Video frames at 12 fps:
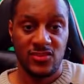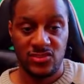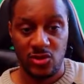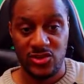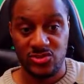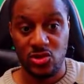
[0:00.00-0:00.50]

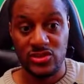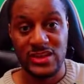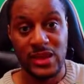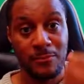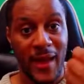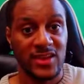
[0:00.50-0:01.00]
So it's not the
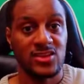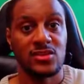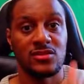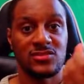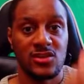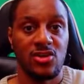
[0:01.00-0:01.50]
companion
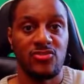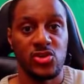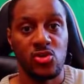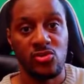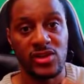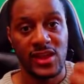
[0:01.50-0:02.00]
itself. You
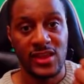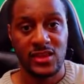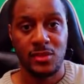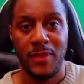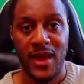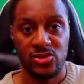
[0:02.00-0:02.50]
already get the
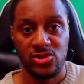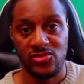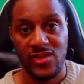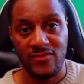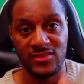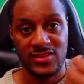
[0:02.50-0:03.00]
companion if
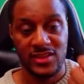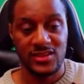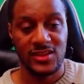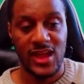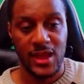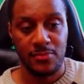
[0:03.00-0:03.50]
you have the standard
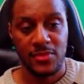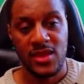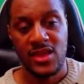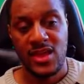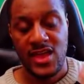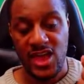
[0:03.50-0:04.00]

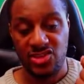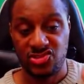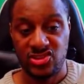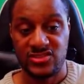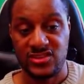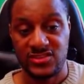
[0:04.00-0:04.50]
game. It's
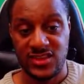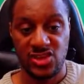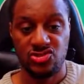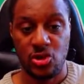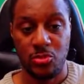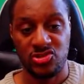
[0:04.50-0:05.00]
just the skin
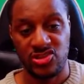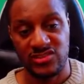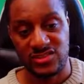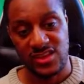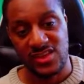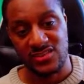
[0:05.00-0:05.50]
job, which is
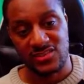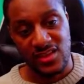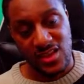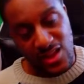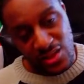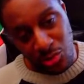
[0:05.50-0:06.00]
his
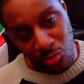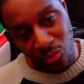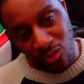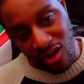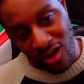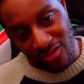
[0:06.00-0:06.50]
little
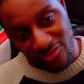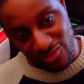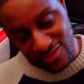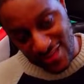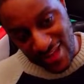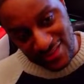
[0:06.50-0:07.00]
cart for
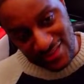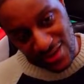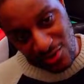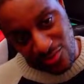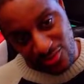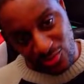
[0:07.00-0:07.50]
his legs
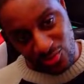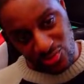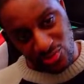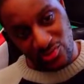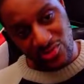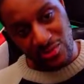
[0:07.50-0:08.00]
there with his little
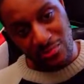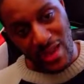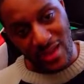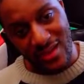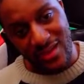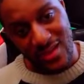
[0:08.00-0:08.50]
tools in the back,
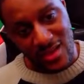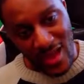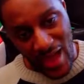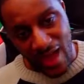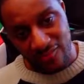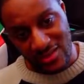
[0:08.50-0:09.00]

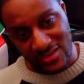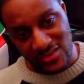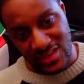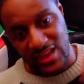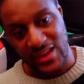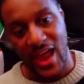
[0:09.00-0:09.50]
having a
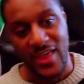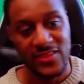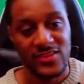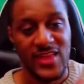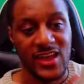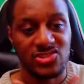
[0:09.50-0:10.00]
skin and the
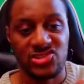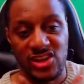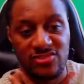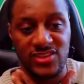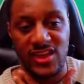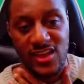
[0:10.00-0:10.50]
neckerchief
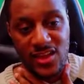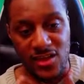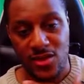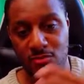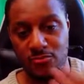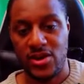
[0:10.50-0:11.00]
there.
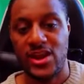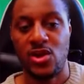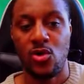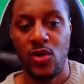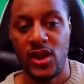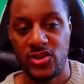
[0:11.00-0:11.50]
Pretty
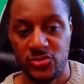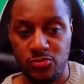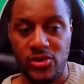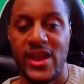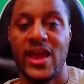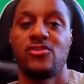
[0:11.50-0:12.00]
cool. He looks
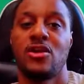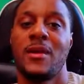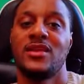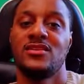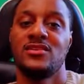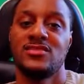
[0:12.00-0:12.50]
pretty angry
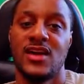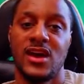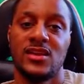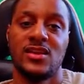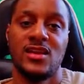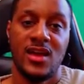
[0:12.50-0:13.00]
about the
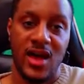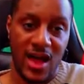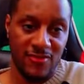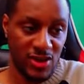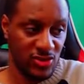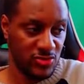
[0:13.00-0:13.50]
design. I
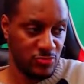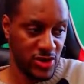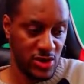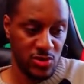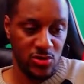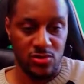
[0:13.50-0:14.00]
think it looks
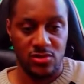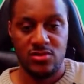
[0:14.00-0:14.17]
pretty cool.